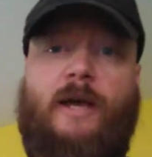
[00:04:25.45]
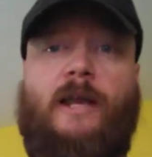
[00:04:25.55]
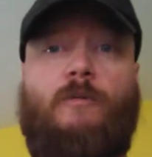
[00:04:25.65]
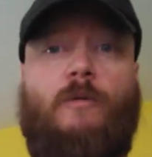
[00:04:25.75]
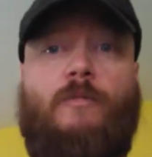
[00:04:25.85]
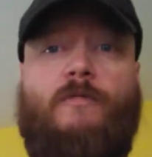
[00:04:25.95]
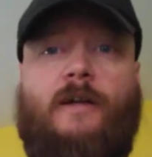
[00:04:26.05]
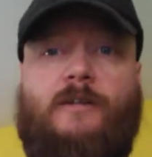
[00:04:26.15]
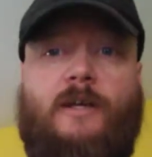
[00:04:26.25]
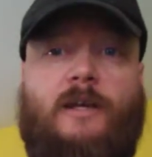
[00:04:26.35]
and it will
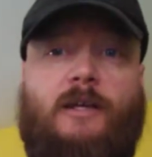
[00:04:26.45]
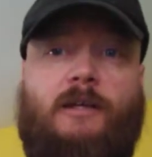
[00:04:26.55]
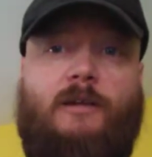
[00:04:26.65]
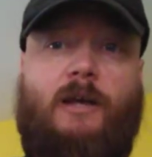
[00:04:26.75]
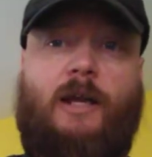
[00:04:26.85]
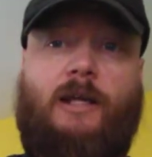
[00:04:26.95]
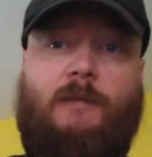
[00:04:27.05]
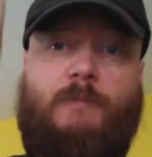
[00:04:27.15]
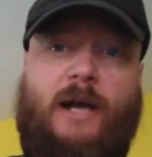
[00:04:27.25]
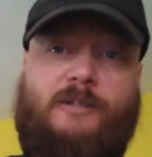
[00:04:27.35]
prevent any
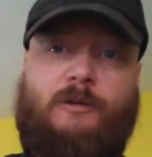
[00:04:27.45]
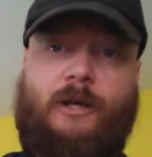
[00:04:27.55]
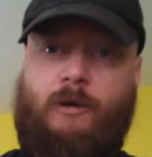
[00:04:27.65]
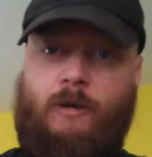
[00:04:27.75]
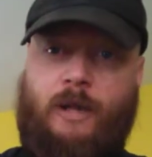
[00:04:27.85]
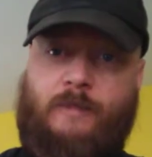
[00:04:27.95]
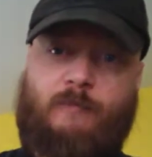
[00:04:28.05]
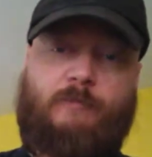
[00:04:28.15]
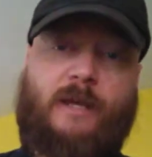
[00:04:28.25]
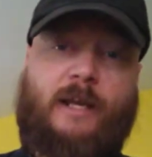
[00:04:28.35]
bacteria or
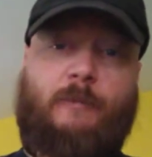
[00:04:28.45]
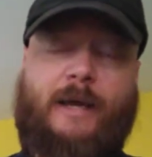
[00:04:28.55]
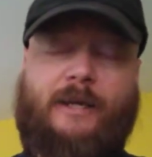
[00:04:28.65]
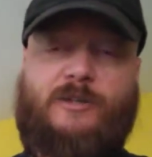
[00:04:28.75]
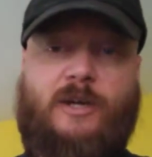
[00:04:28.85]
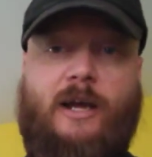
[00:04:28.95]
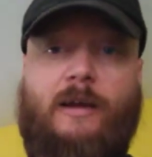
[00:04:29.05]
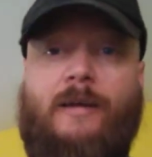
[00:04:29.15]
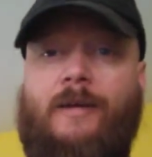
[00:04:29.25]
anything from getting back inside.